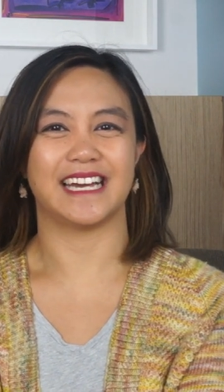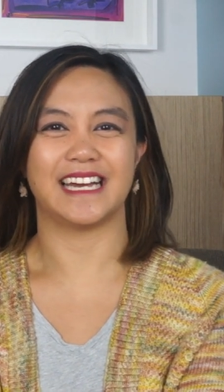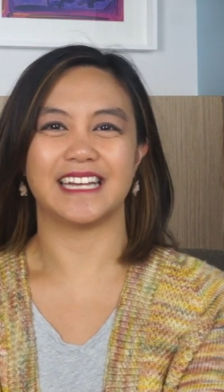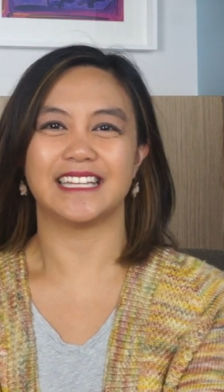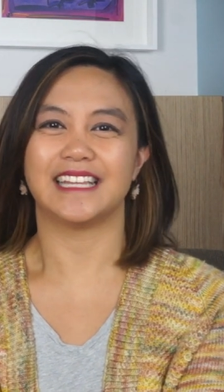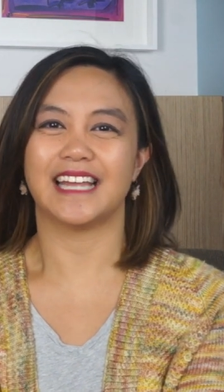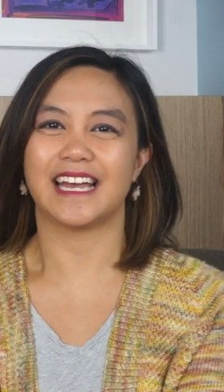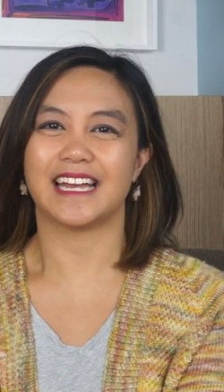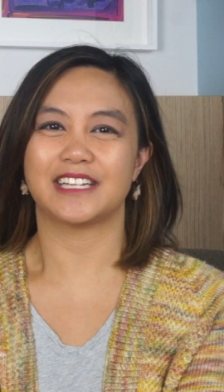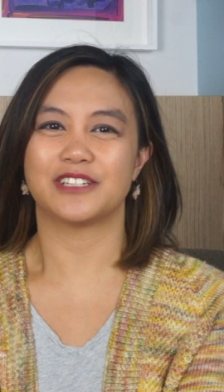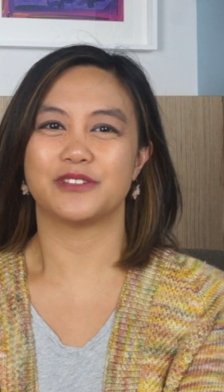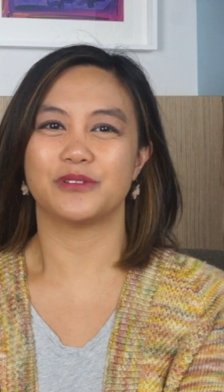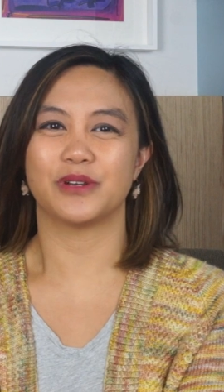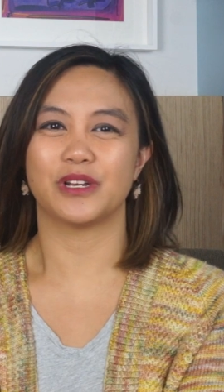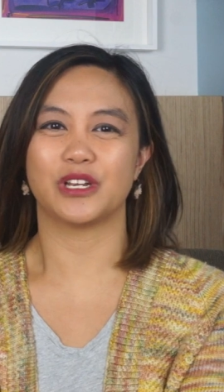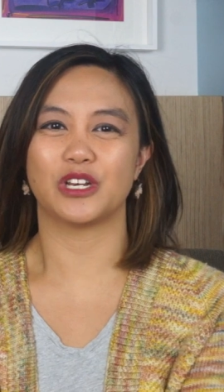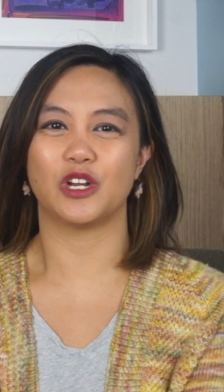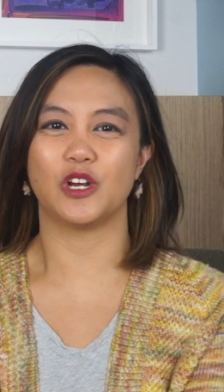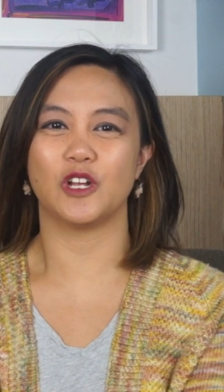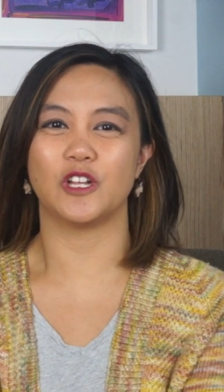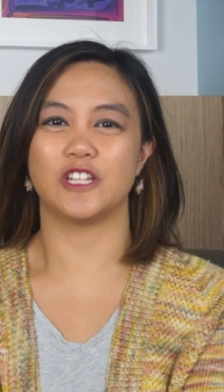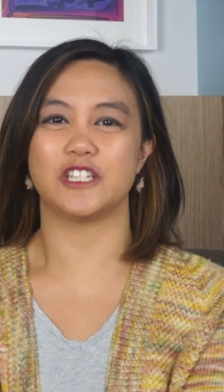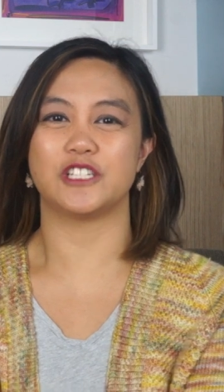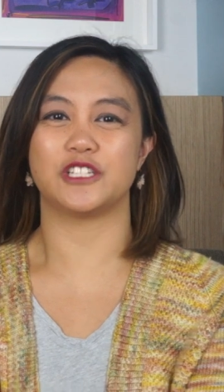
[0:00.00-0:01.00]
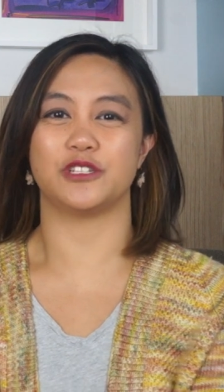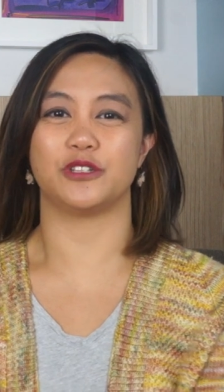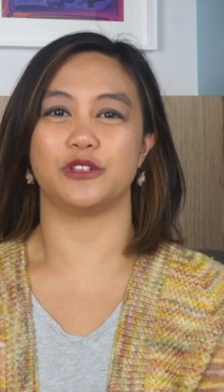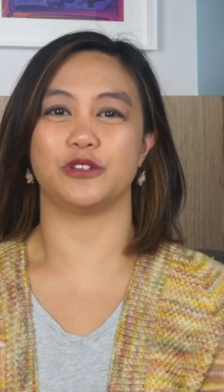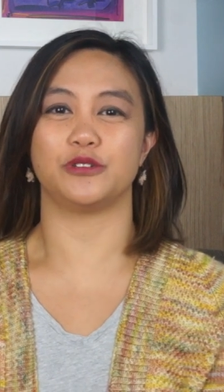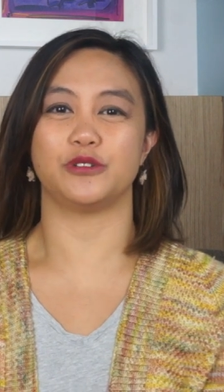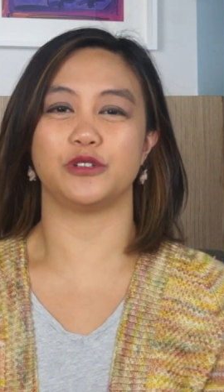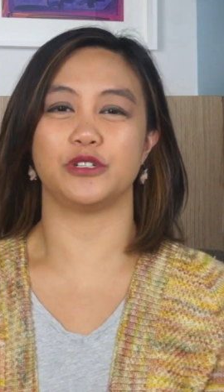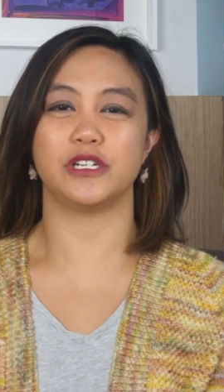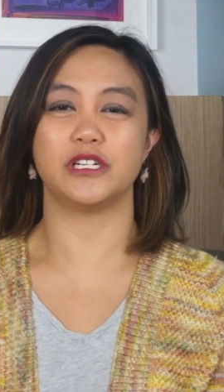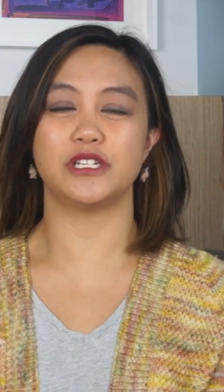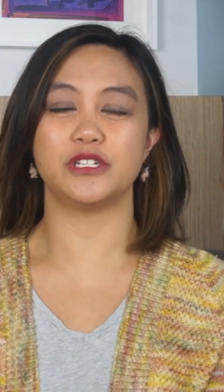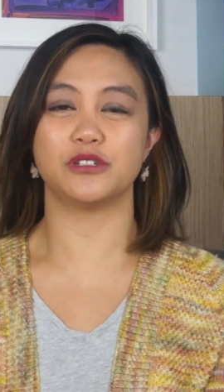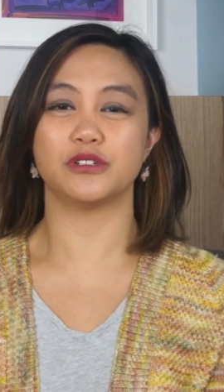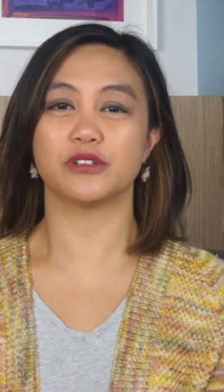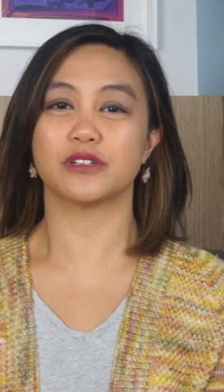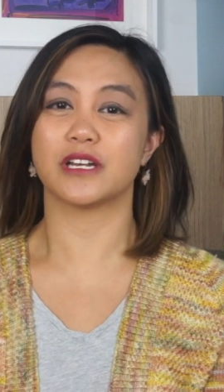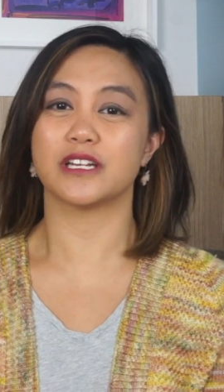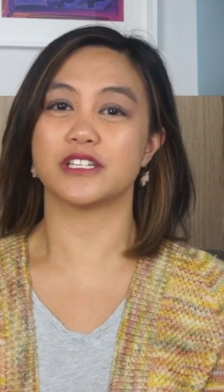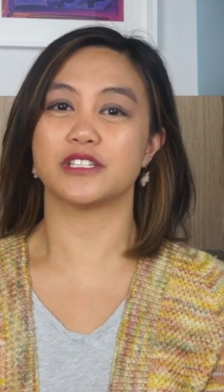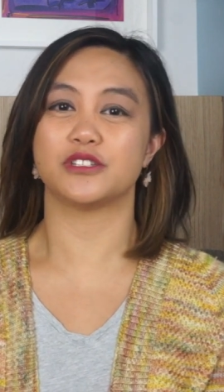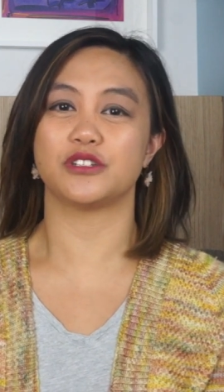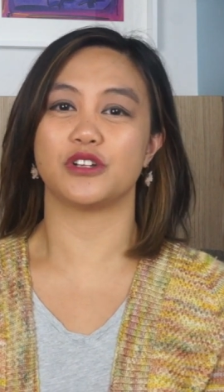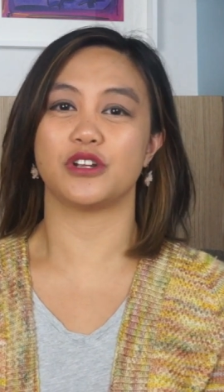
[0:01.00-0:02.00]
I'd like to acknowledge the traditional
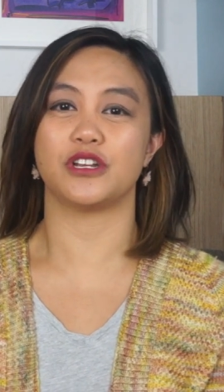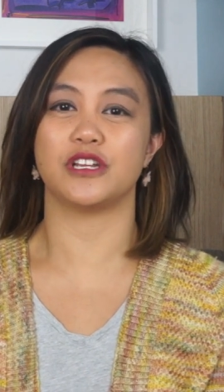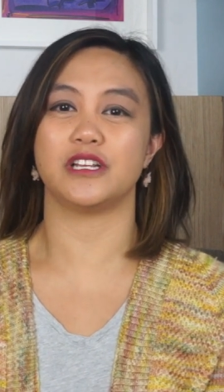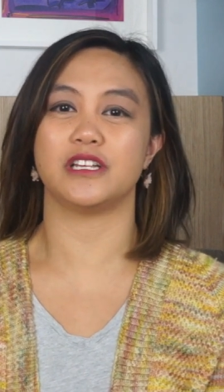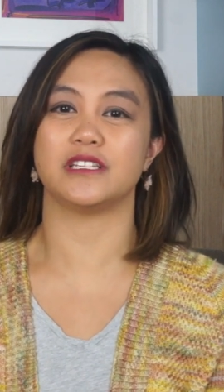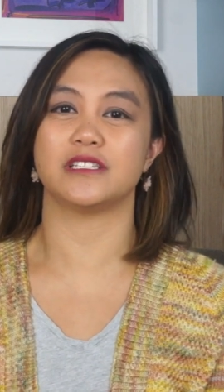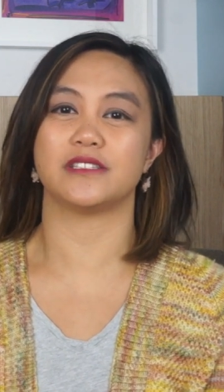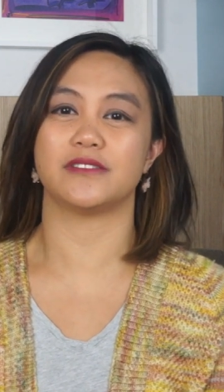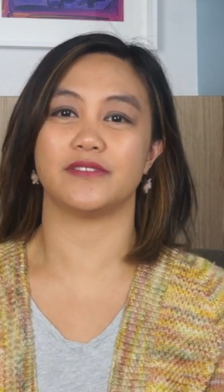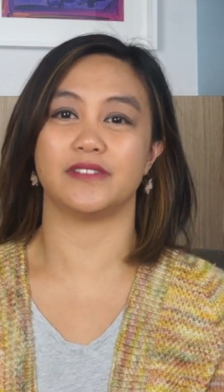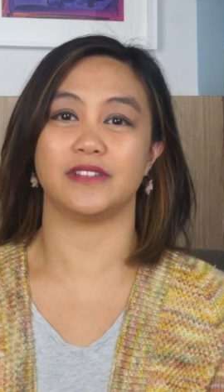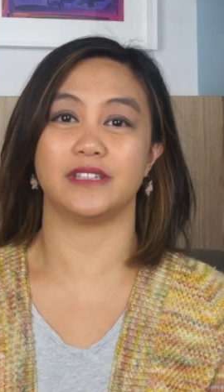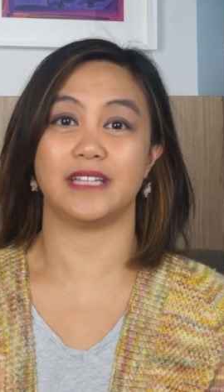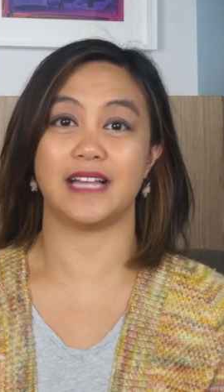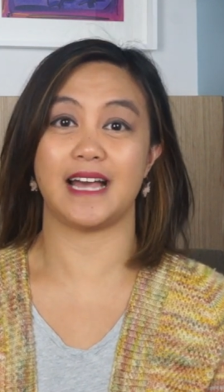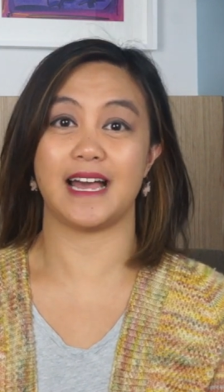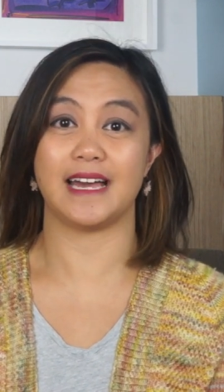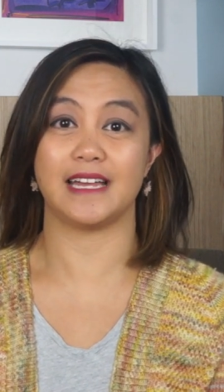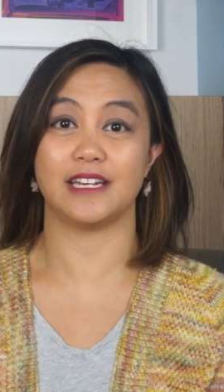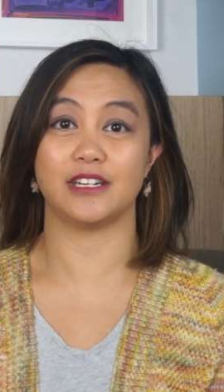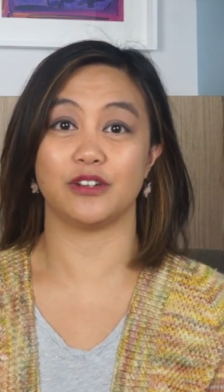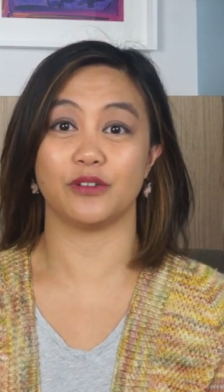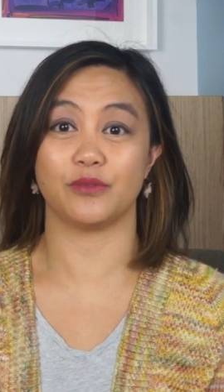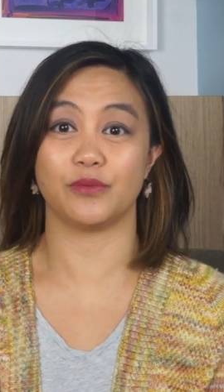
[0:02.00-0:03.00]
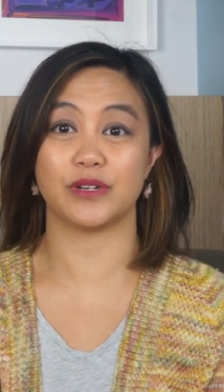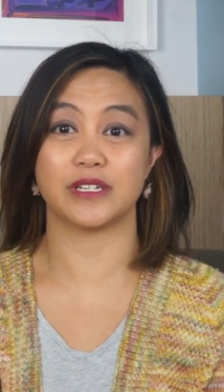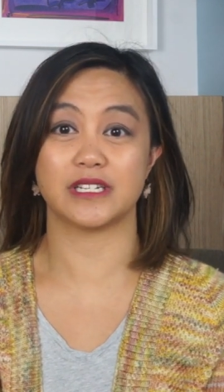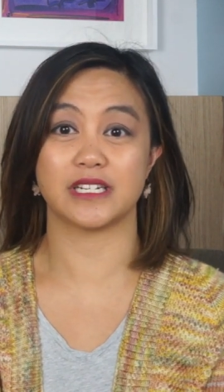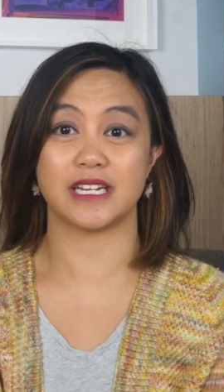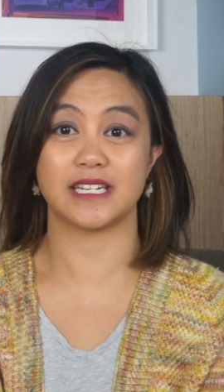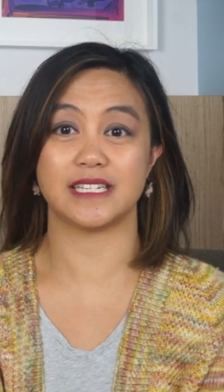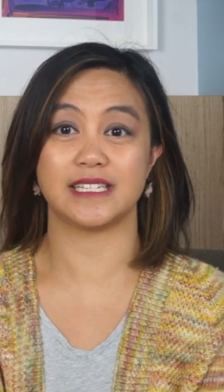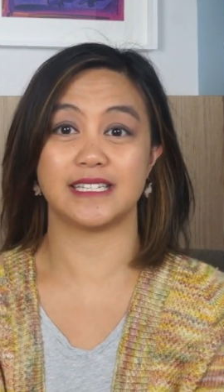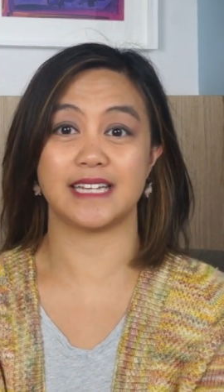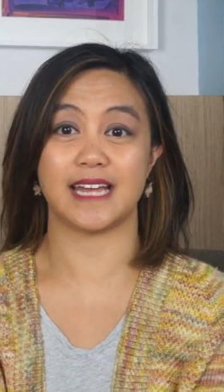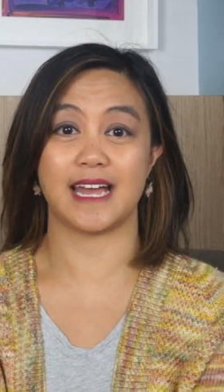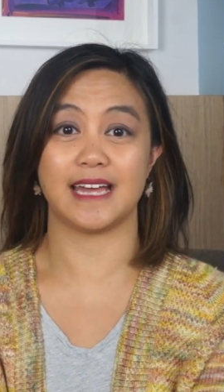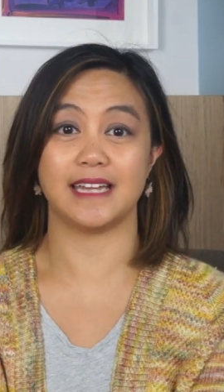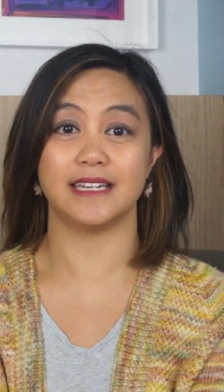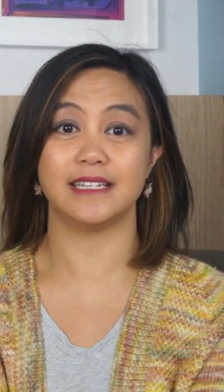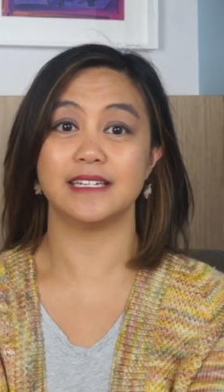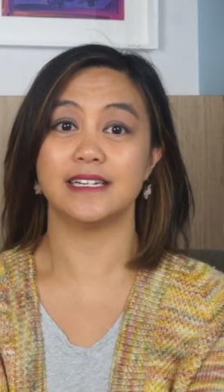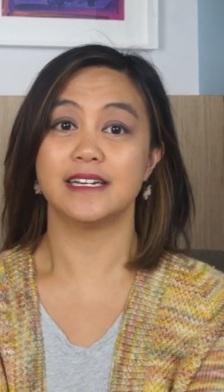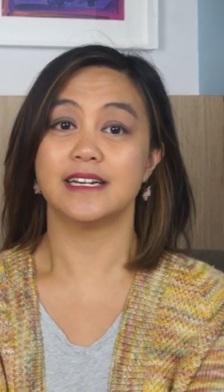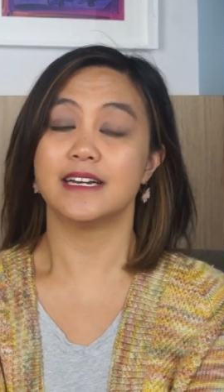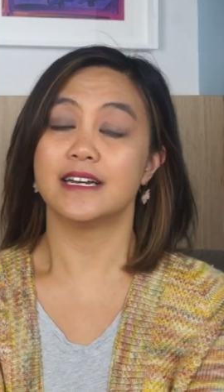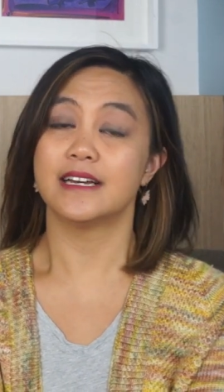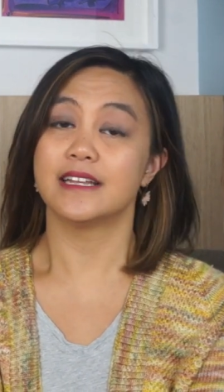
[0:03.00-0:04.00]
custodians of the land on which I stand,
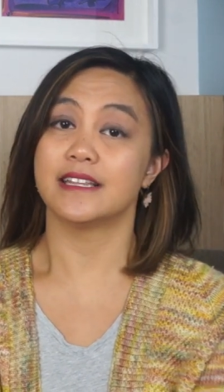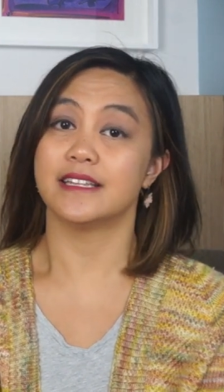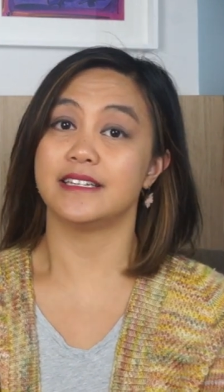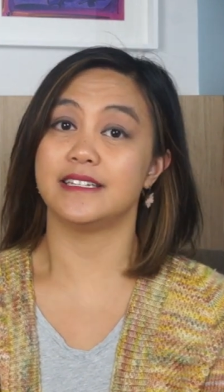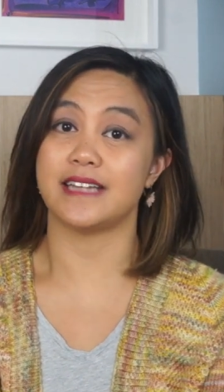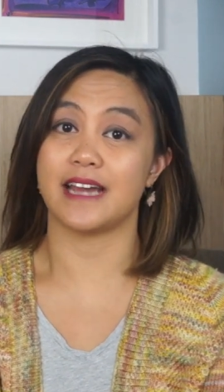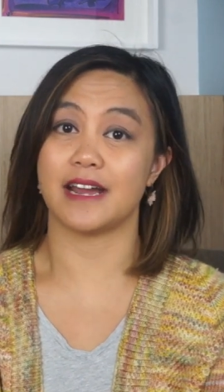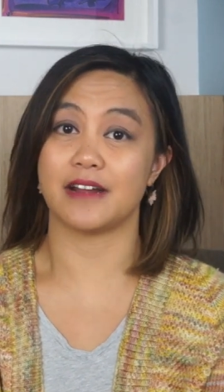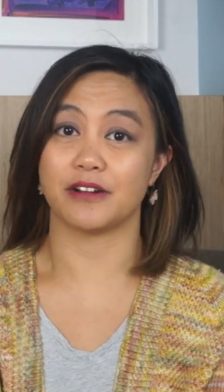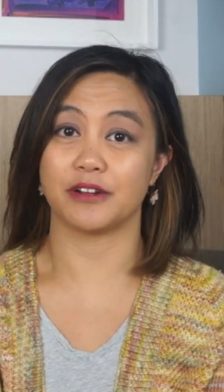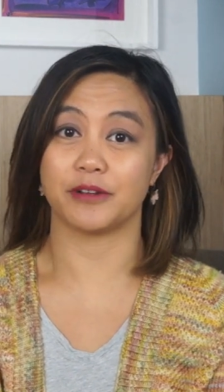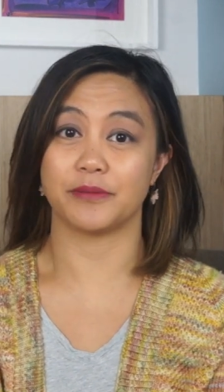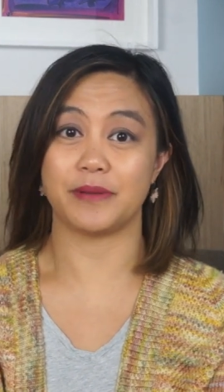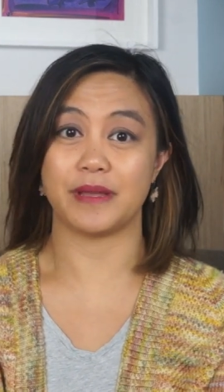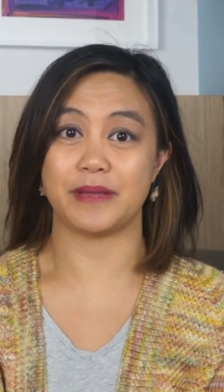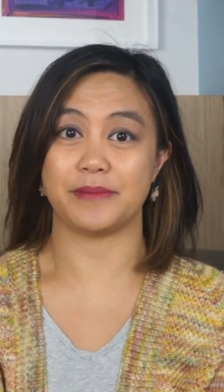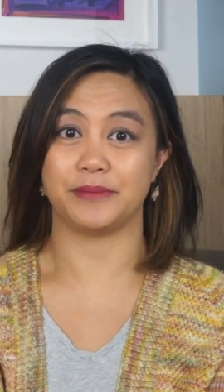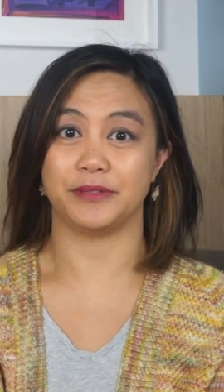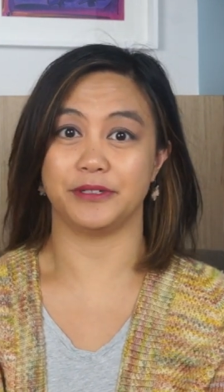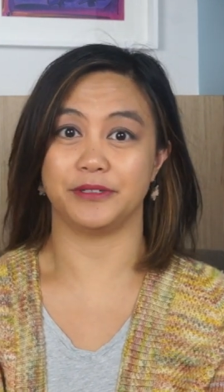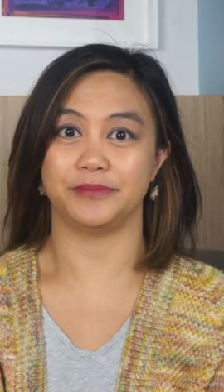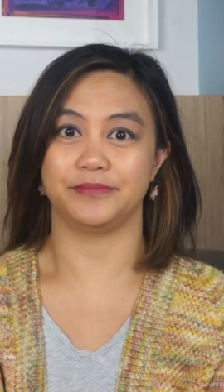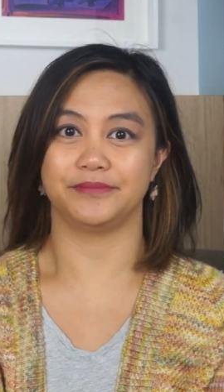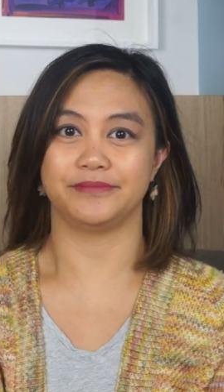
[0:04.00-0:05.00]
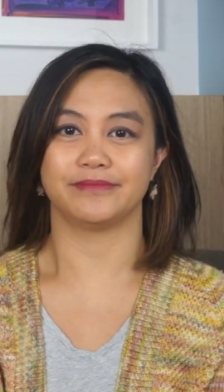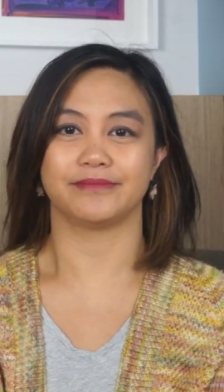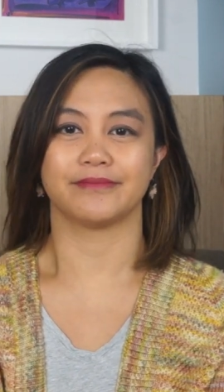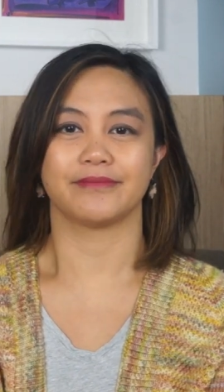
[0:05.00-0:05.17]
the Darug people.